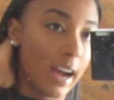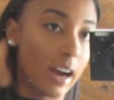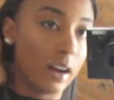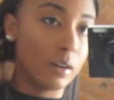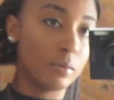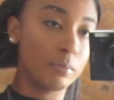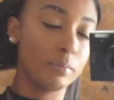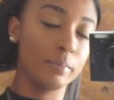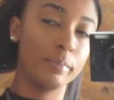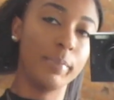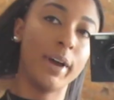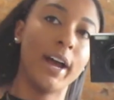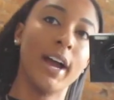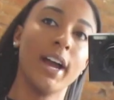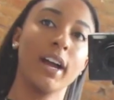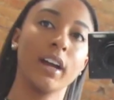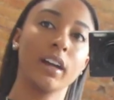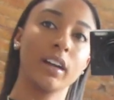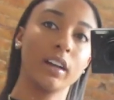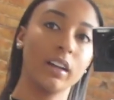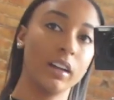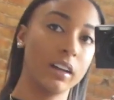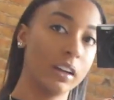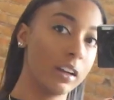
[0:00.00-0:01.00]
I'm
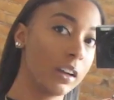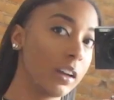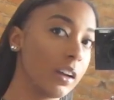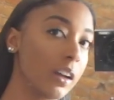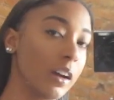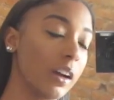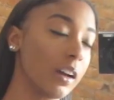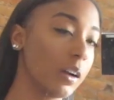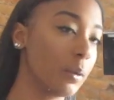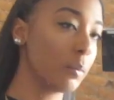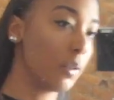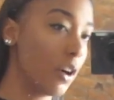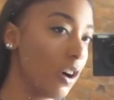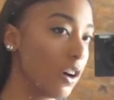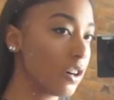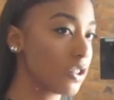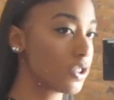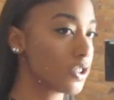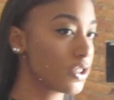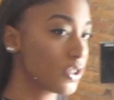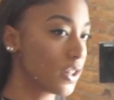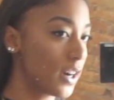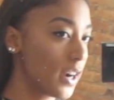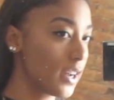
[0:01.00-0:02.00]
back. and I'm all
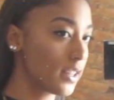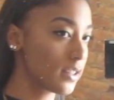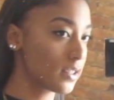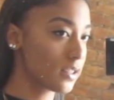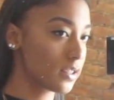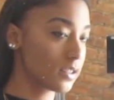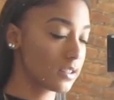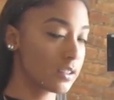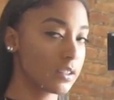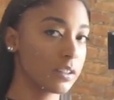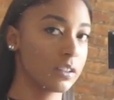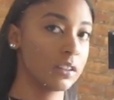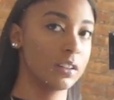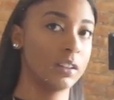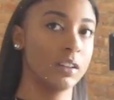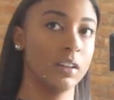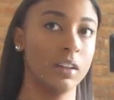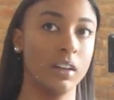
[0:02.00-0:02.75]
dressed.